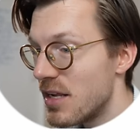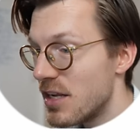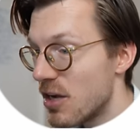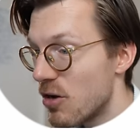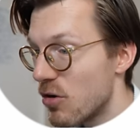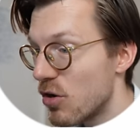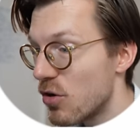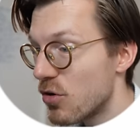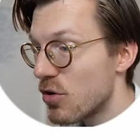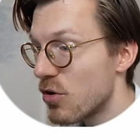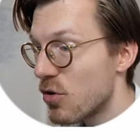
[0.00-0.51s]

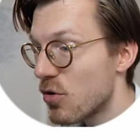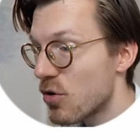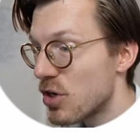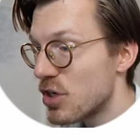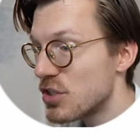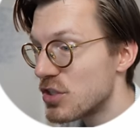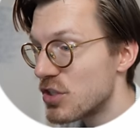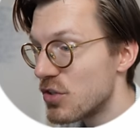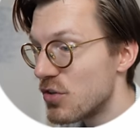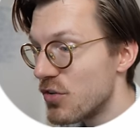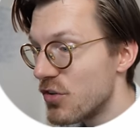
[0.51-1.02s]
Now, along the
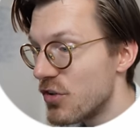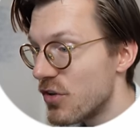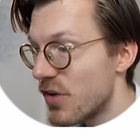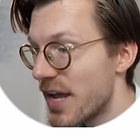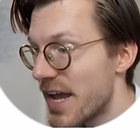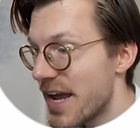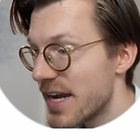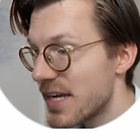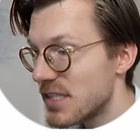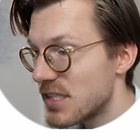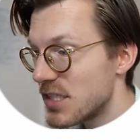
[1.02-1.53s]
horizontal
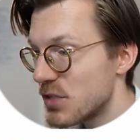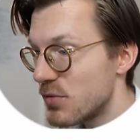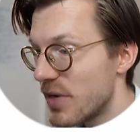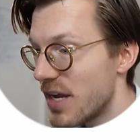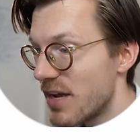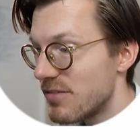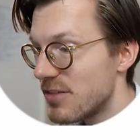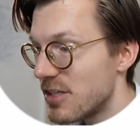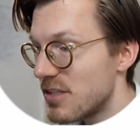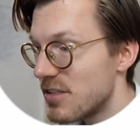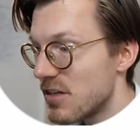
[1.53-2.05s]
axis we
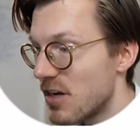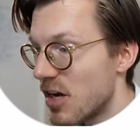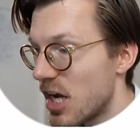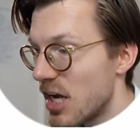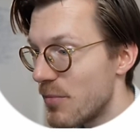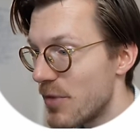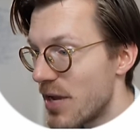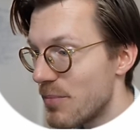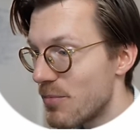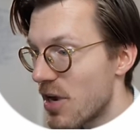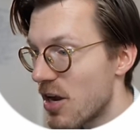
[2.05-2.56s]
have the
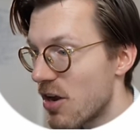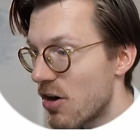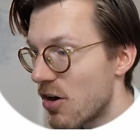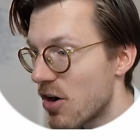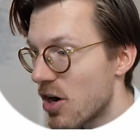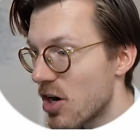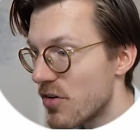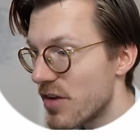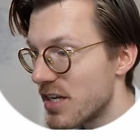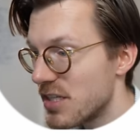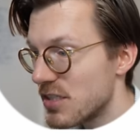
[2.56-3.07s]
time, and my
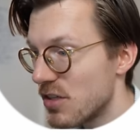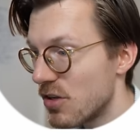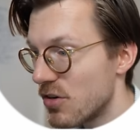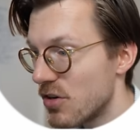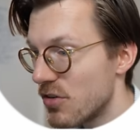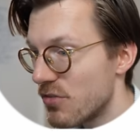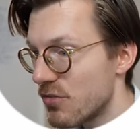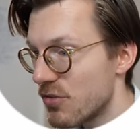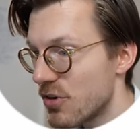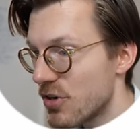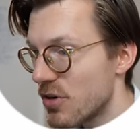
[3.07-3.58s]
heart rate is along
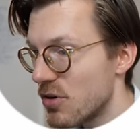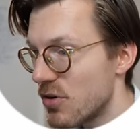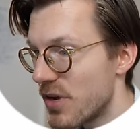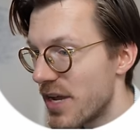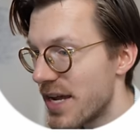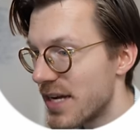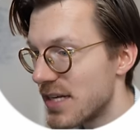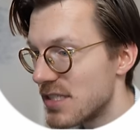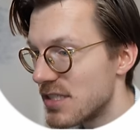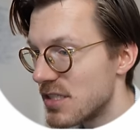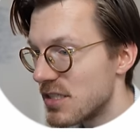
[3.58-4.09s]
the vertical
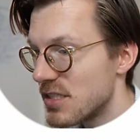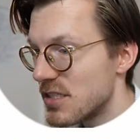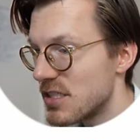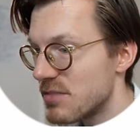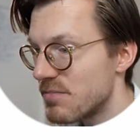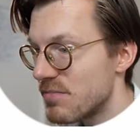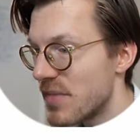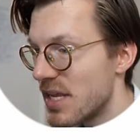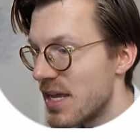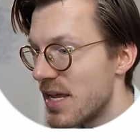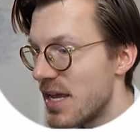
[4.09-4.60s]
axis.